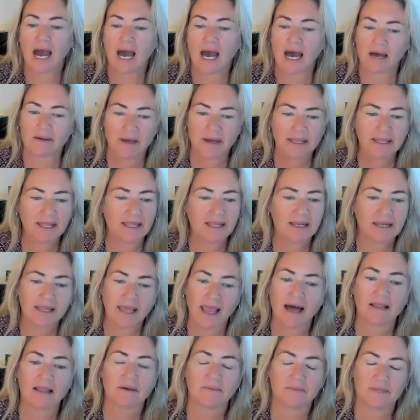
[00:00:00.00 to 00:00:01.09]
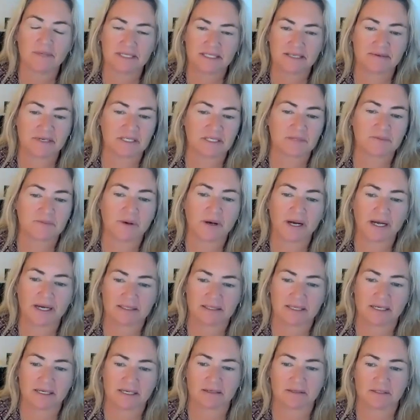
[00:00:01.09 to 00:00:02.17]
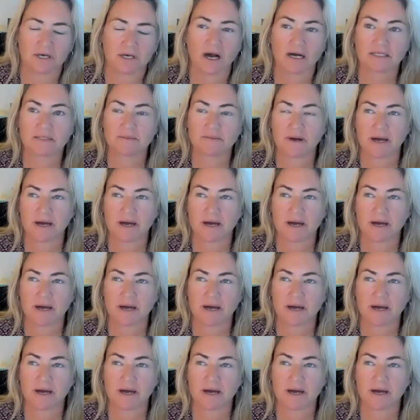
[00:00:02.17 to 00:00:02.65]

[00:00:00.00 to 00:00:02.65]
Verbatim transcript: um, and then the elements of experience that you talked